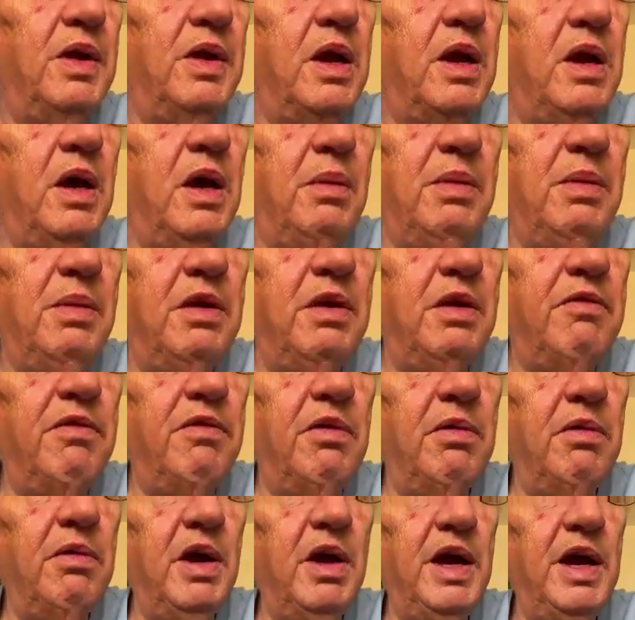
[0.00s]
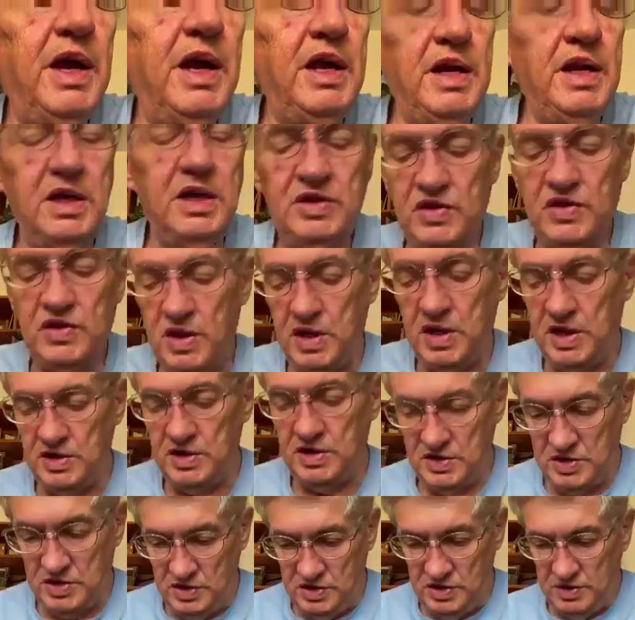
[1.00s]
They come in a variety of
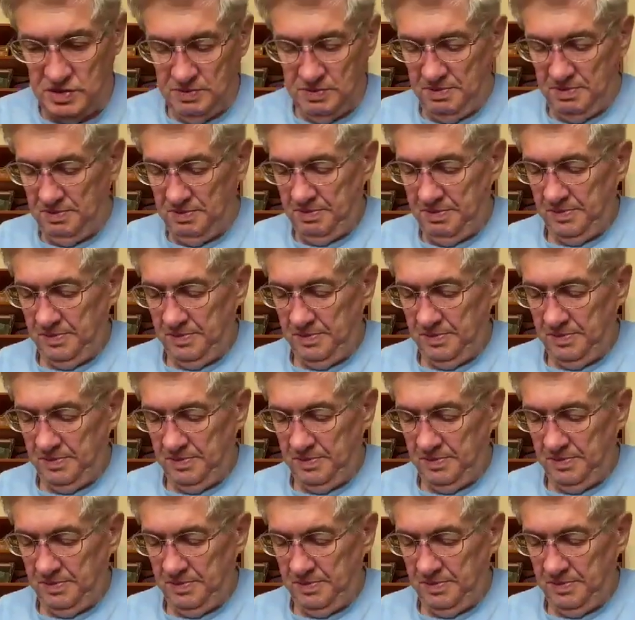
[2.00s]
sizes.